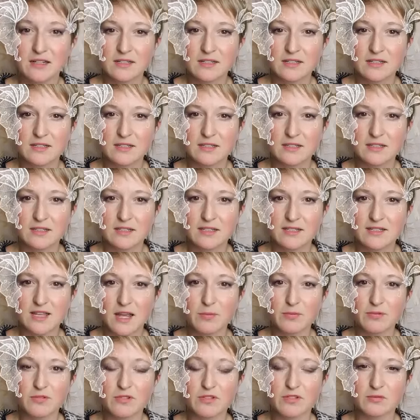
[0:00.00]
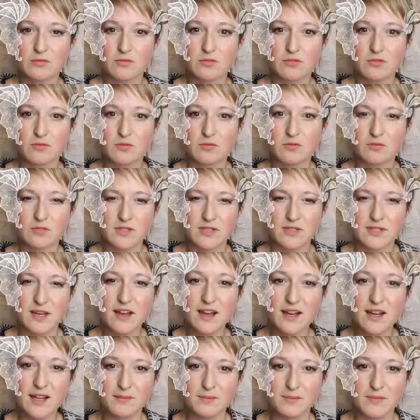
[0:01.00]
because this happens to us all the
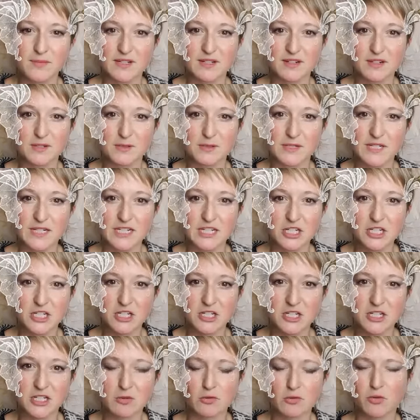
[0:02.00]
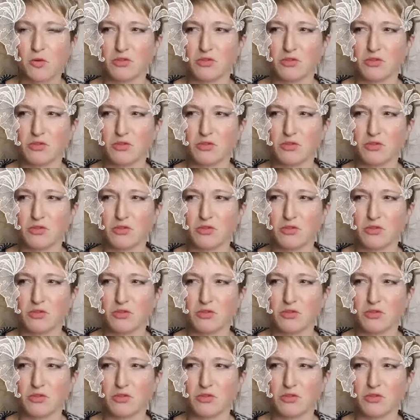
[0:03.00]
time in our relationship.